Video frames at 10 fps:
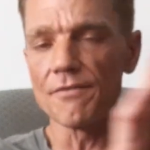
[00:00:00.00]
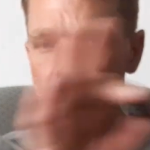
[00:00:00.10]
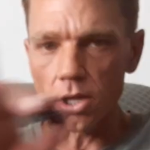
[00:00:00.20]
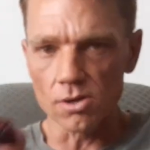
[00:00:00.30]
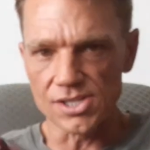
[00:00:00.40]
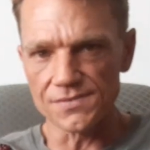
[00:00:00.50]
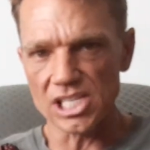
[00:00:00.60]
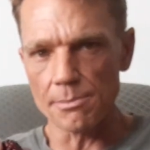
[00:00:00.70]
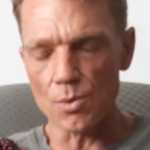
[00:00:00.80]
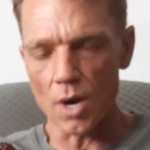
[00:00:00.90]
of the clothes you've
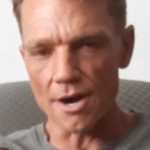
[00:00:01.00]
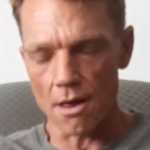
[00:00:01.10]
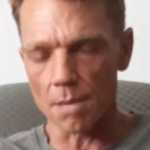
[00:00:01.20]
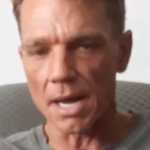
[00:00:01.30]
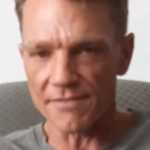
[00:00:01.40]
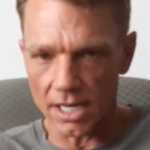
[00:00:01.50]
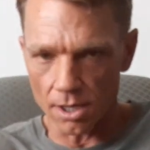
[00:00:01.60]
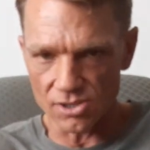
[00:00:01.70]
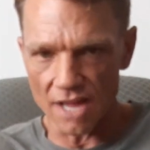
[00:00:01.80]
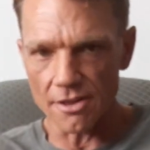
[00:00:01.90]
seen me wearing in all of my
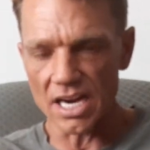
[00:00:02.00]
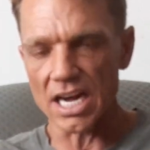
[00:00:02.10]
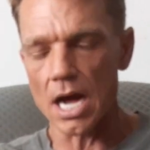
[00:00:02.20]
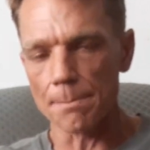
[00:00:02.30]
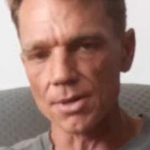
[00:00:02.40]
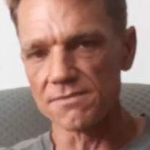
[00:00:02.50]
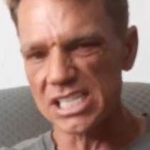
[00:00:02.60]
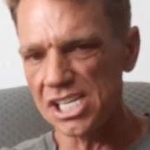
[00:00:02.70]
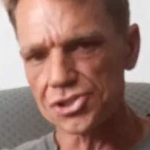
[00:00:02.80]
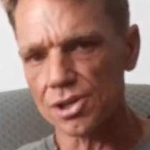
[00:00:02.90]
videos, other than a couple of
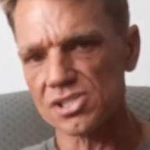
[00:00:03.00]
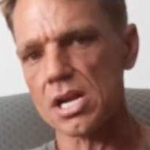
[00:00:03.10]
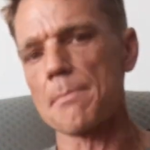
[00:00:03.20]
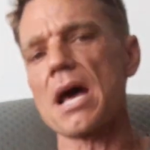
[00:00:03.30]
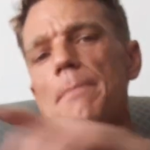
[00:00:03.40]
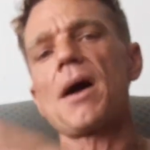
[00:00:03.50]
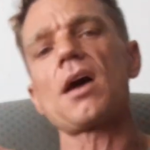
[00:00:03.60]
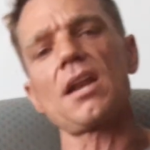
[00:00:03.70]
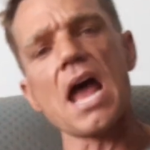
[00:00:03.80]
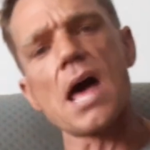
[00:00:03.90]
t-shirts that I might have
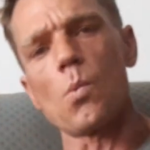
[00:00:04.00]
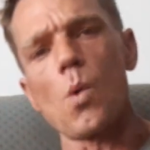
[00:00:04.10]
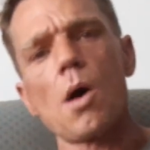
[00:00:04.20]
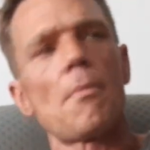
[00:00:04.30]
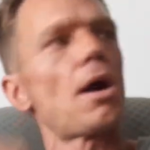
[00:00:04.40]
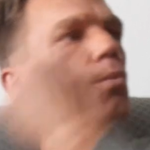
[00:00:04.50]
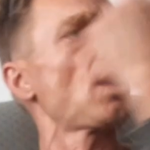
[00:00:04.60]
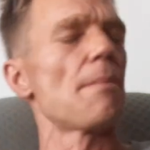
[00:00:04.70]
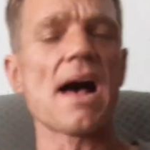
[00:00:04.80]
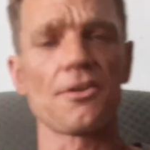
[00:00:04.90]
bought at Walmart
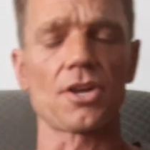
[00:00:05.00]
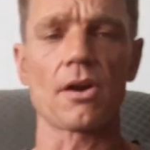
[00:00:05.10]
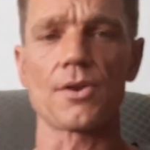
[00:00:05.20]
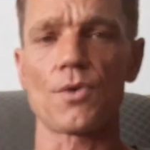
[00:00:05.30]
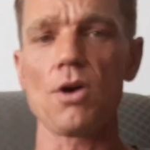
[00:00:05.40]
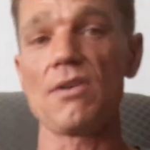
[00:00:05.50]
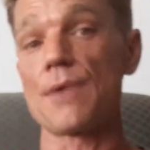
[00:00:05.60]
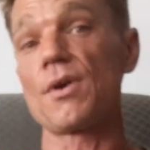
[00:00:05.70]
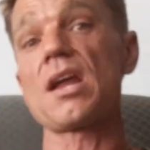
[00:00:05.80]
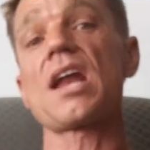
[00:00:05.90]
when I'm out there on the road and I
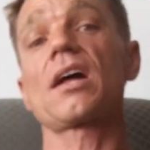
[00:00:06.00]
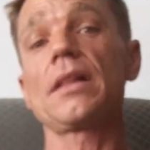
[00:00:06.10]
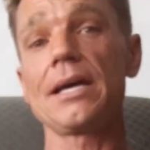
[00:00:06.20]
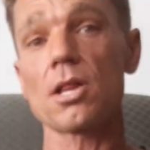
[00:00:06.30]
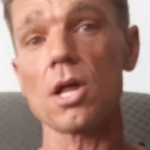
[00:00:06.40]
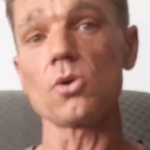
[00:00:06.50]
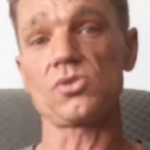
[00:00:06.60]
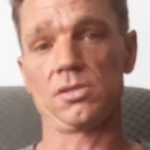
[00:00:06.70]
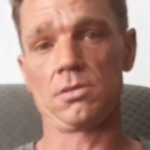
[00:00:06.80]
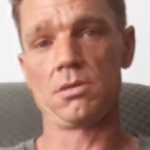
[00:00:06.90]
run out of clean
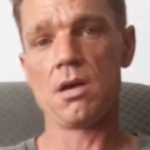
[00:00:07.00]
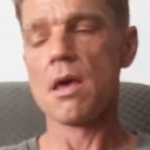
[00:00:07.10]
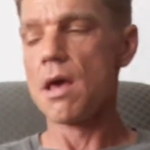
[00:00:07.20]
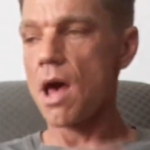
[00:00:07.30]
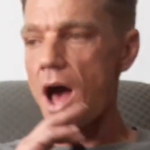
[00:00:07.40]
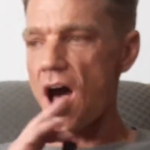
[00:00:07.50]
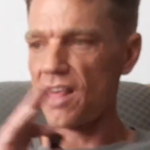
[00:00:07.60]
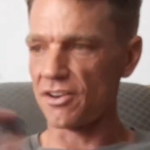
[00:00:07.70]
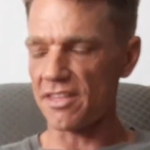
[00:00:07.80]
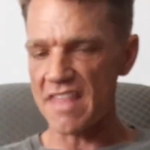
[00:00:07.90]
clothes.
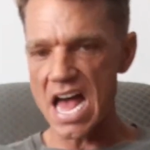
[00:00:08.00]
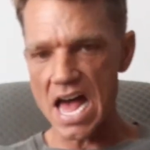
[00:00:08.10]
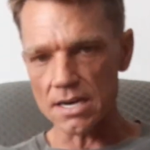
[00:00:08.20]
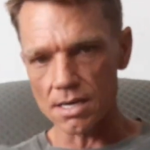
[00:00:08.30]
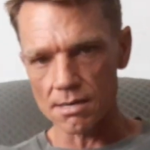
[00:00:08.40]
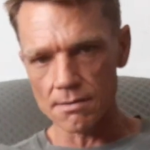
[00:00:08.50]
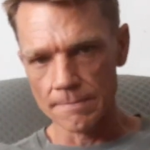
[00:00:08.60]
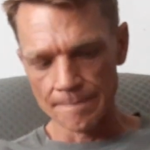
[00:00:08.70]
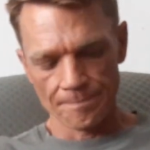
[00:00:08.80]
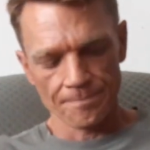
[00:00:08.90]
Other than that,
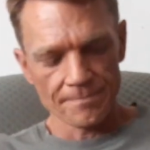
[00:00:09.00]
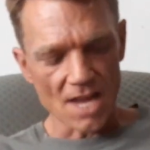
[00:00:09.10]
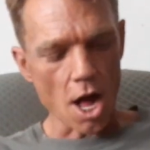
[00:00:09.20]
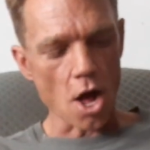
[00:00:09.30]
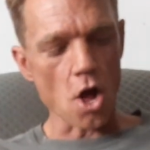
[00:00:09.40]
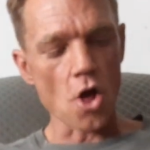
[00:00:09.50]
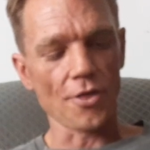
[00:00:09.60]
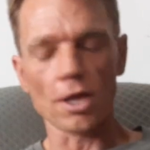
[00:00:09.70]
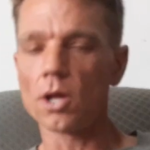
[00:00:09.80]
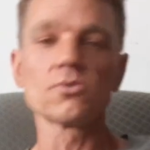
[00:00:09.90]
all the
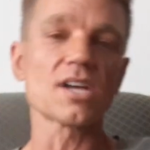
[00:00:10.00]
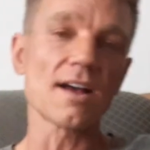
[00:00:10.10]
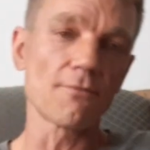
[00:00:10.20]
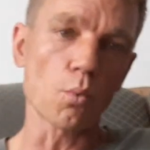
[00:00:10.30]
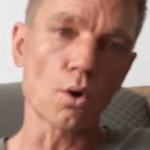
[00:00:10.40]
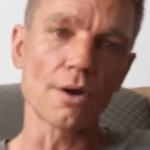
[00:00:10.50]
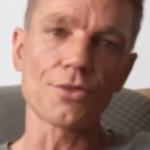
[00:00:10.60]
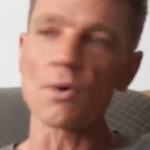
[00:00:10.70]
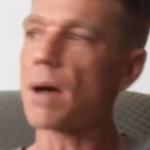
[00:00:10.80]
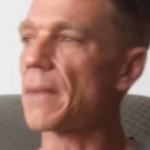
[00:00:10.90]
clothes I've worn
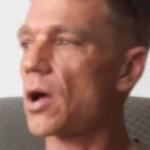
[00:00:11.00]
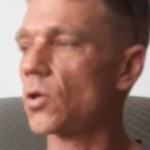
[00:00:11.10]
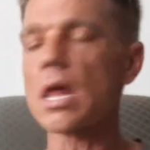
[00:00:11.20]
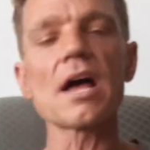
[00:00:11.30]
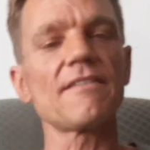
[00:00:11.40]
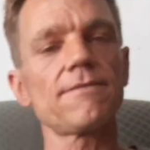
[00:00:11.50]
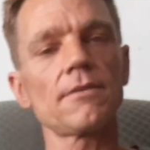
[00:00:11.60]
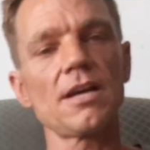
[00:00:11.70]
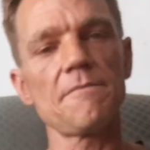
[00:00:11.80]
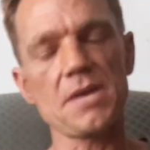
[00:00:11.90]
throughout my whole life
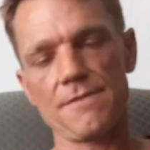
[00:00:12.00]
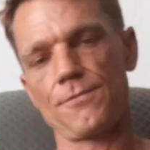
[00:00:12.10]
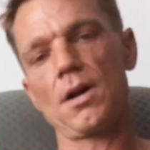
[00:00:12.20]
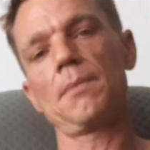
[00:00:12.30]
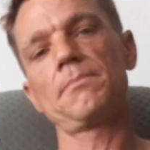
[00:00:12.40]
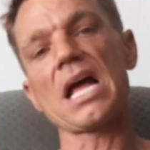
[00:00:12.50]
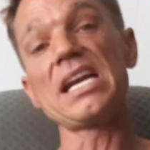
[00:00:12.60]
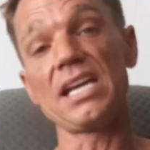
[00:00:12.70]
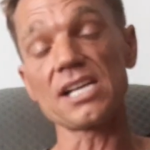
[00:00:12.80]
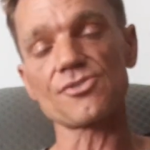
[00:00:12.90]
have been from
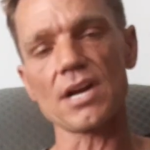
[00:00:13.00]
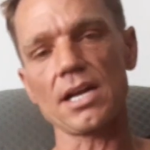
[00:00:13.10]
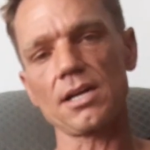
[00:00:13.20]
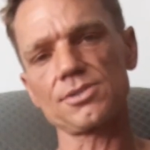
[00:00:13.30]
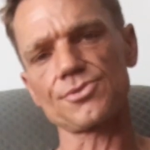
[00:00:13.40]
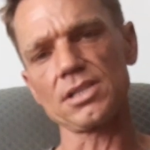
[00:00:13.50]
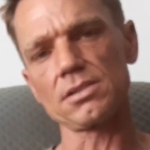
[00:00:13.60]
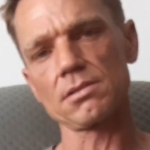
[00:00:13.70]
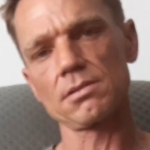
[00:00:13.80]
Deseret Industries.